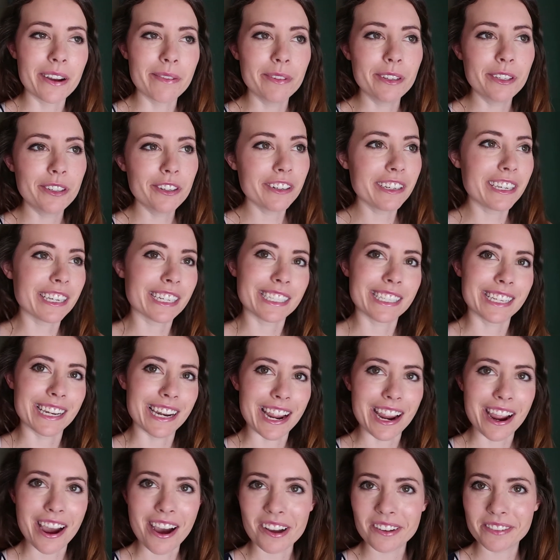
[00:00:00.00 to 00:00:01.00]
You should get
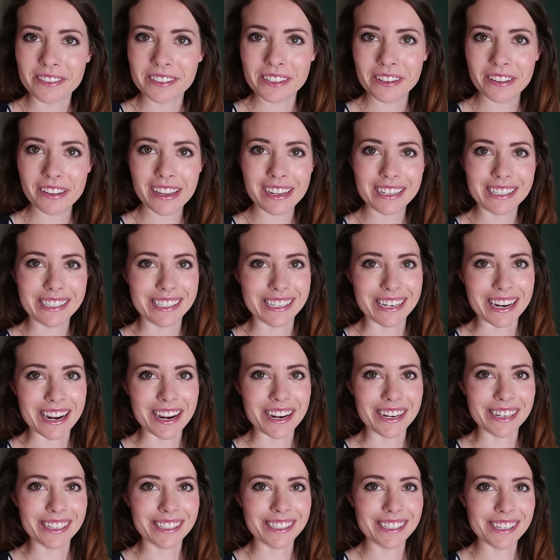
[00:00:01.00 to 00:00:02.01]
today off, so that's
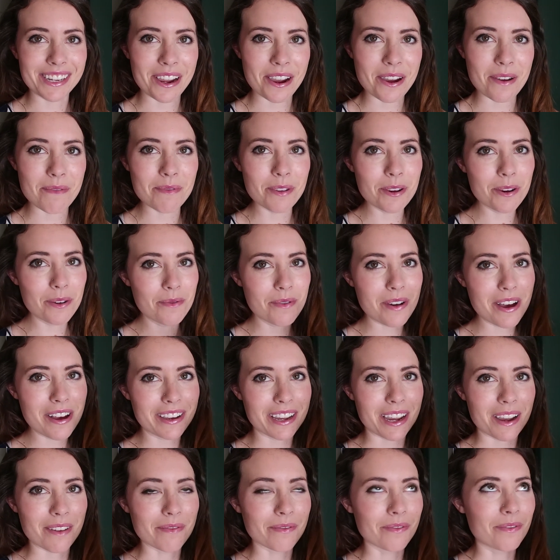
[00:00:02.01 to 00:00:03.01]
nice. You're
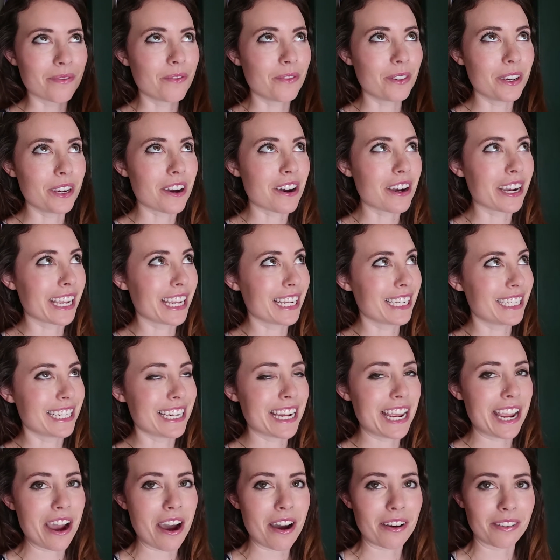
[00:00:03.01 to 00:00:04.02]
welcome. We all get
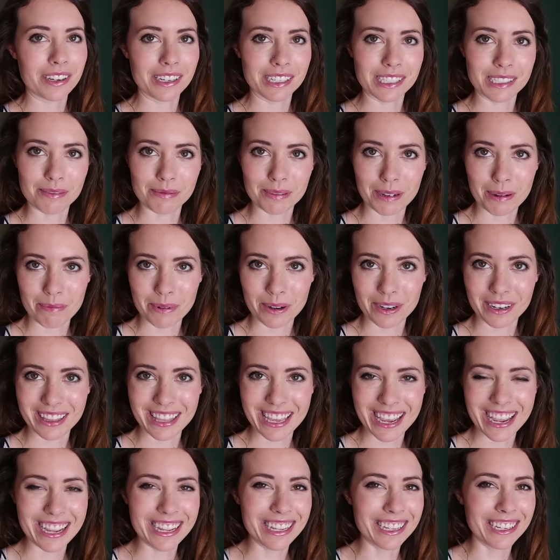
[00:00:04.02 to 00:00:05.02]
today off because of my
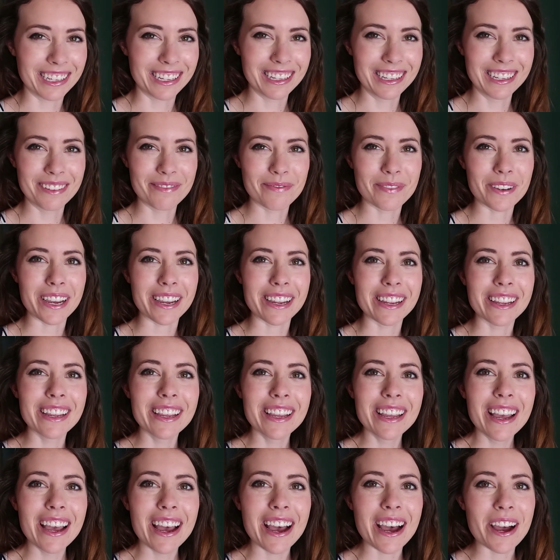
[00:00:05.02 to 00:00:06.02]
birthday. But
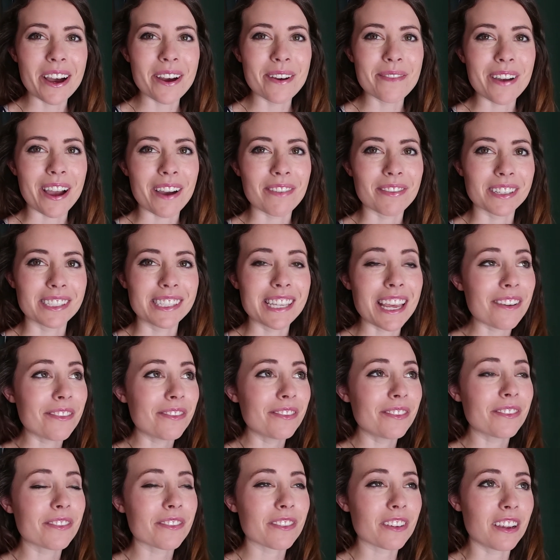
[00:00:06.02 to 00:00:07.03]
have a
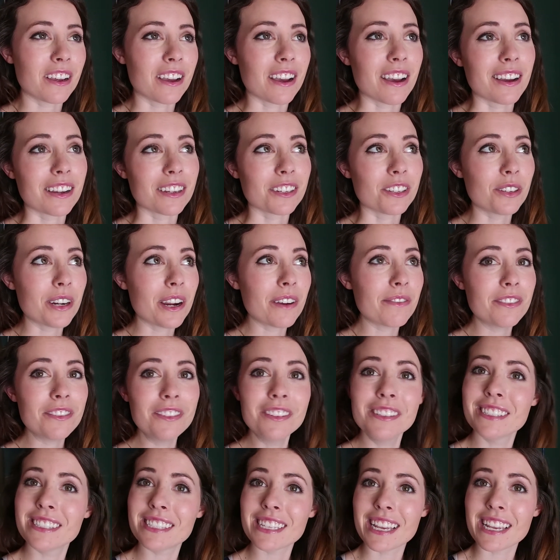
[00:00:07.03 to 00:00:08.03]
safe
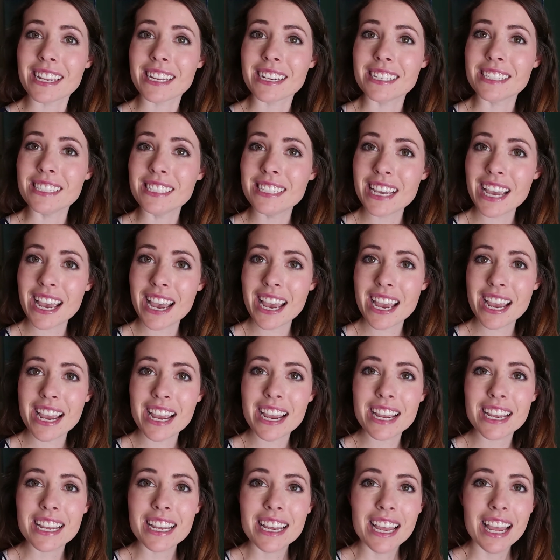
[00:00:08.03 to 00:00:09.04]
travels and
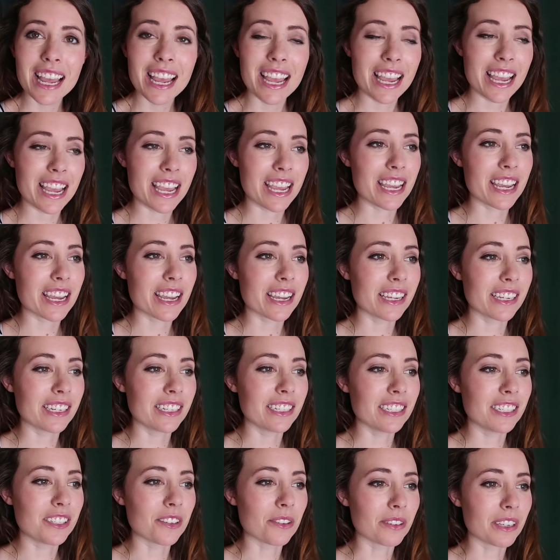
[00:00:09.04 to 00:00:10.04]
day,
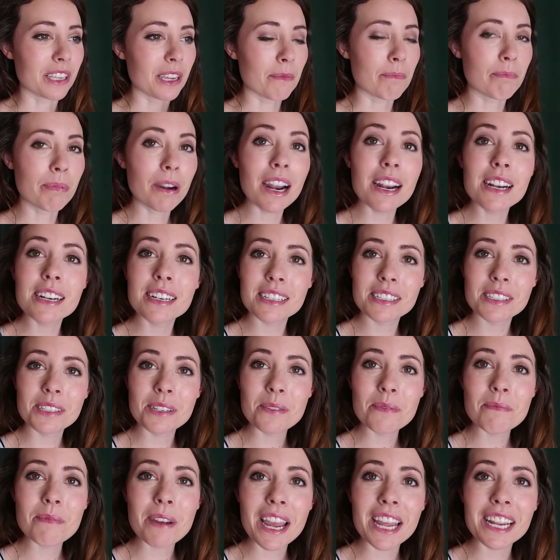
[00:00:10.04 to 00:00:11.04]
and don't get burnt
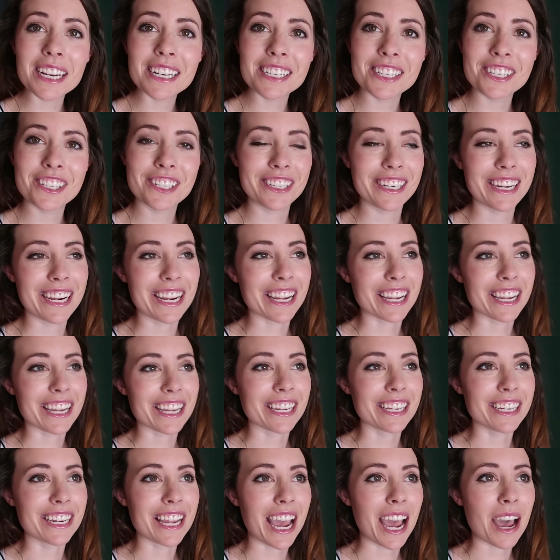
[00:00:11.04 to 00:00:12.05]
too much,
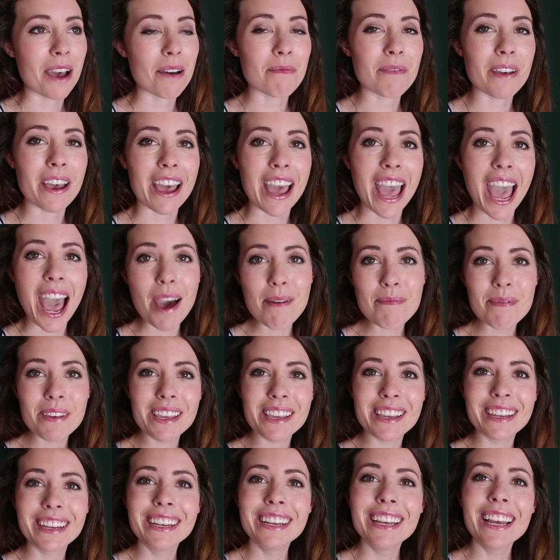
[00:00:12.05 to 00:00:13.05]
and have a
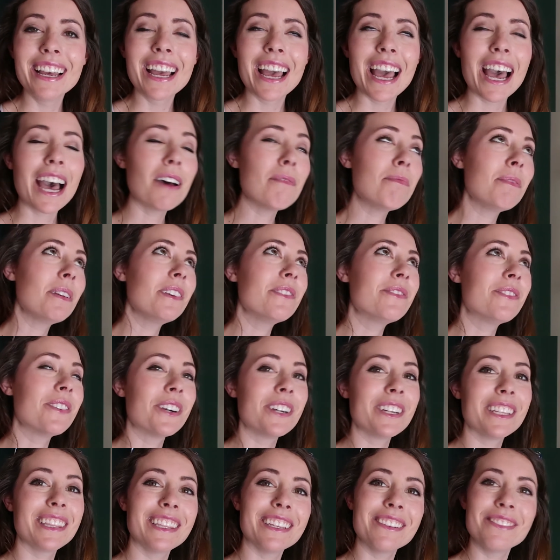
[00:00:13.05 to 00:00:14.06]
happy
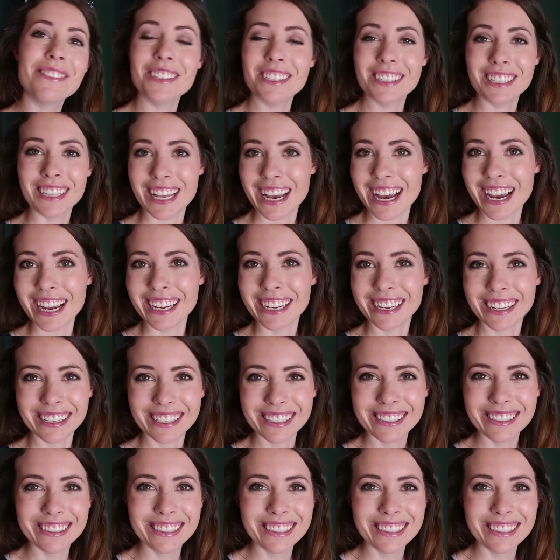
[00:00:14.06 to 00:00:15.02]
4th of July.